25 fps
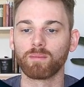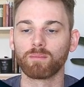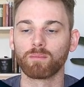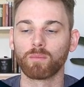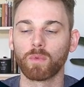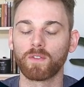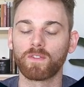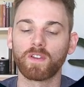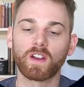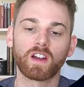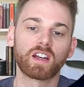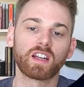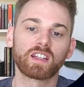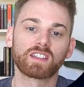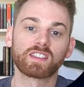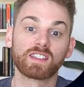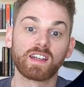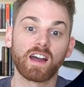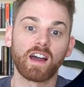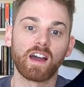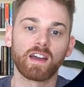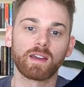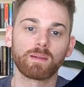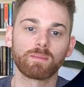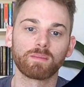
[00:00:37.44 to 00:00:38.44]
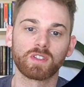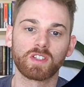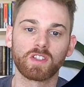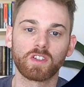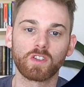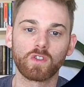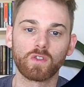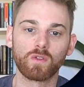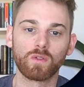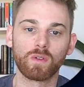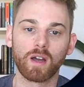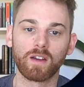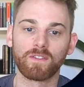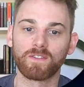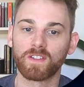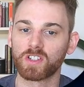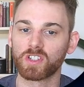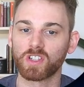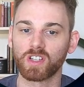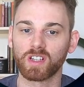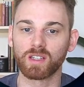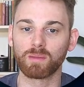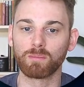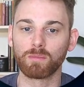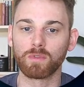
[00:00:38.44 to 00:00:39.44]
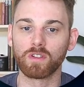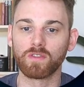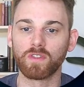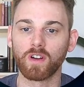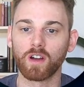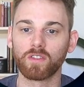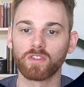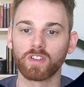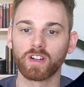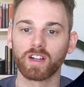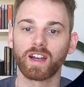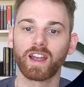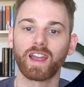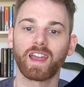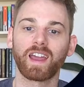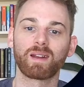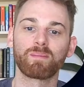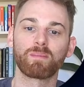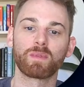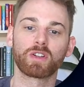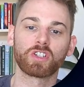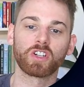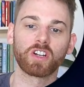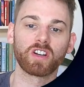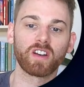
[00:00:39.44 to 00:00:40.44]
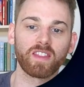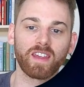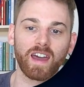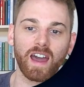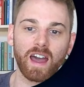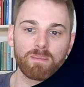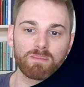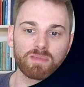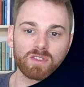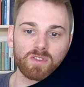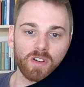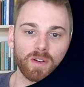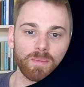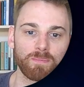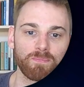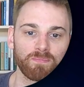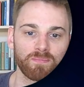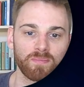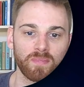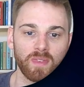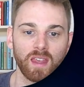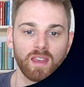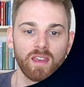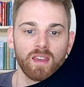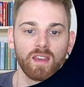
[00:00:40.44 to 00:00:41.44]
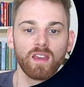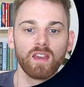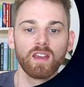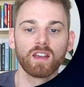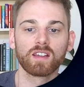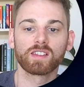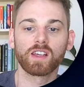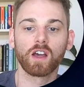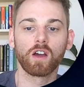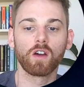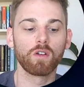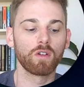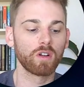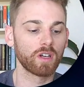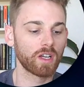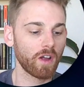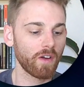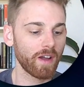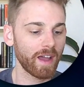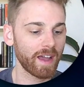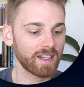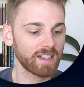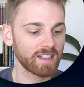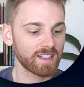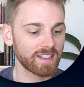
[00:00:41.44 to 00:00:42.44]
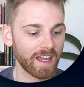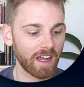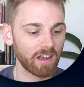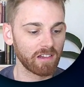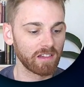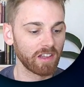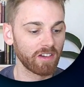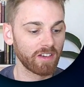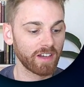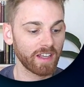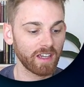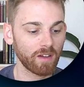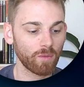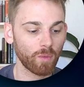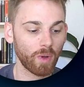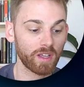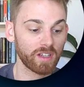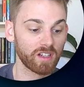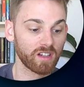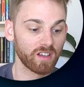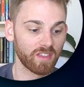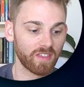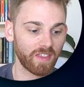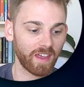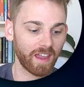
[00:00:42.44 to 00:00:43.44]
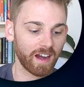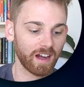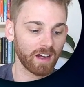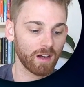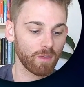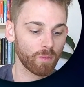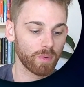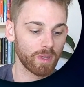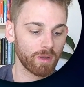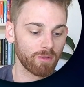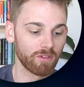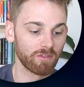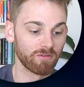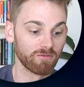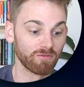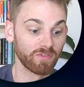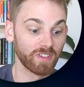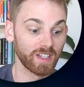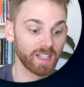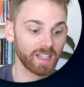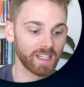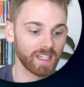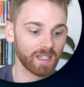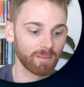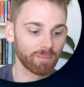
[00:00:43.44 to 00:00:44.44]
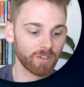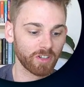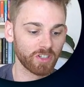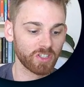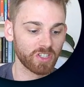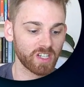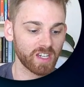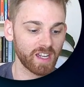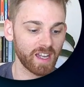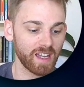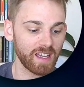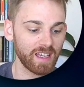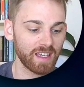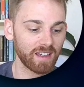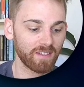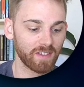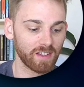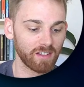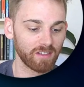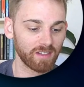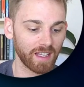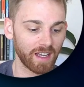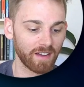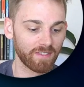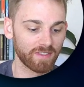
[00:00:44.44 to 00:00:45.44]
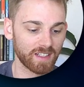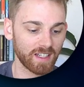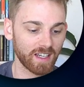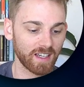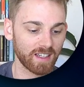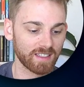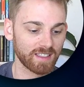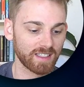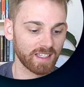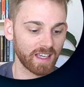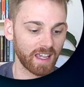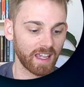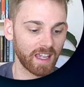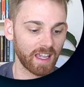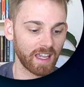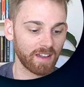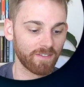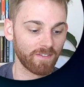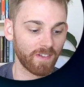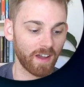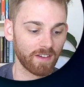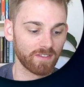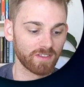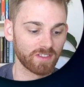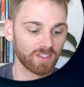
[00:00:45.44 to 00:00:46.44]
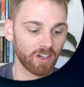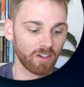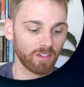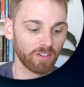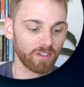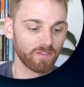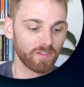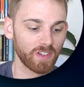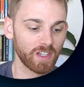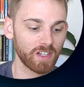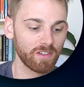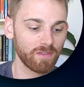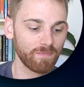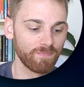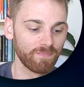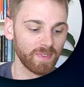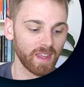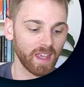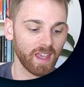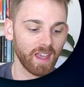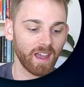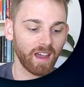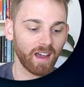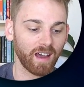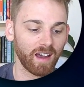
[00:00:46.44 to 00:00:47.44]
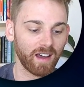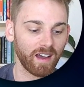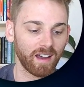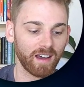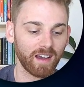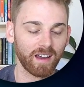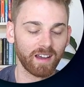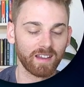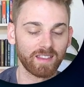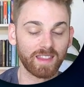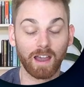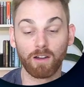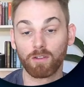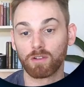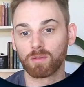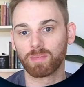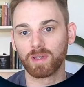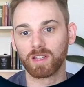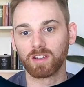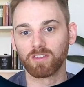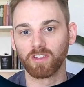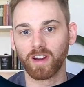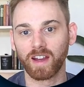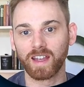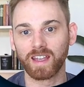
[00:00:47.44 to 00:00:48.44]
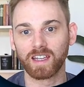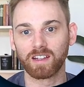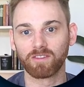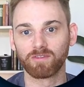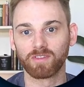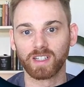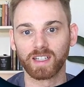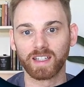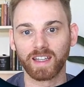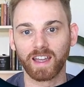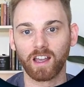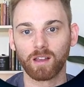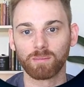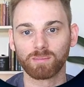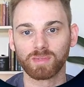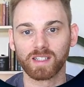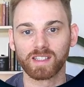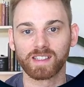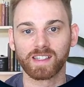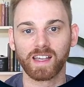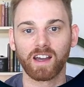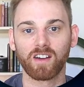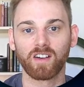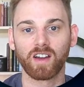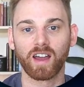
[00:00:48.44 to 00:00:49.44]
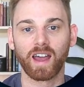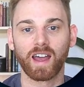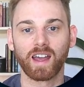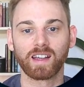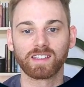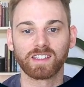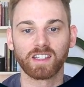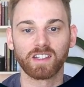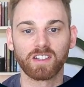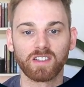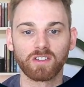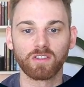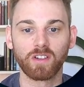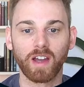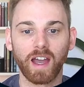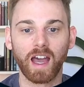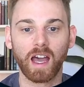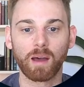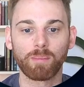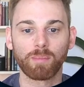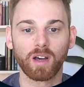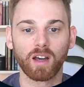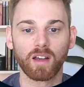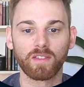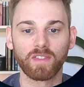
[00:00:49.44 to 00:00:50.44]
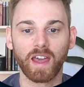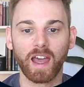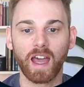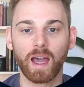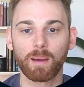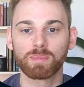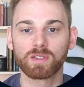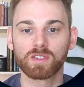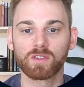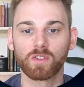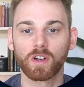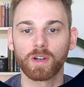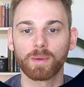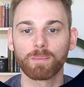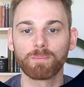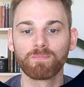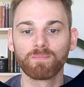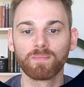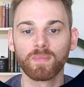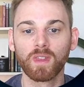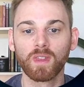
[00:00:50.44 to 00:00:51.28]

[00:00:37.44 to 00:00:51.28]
we figured it's time to officially move over and mature to the App Store. So go ahead and download it. While you're there, we would really appreciate if you left us a 5-star review. That would be great. It really helps us out as a new app on the App Store.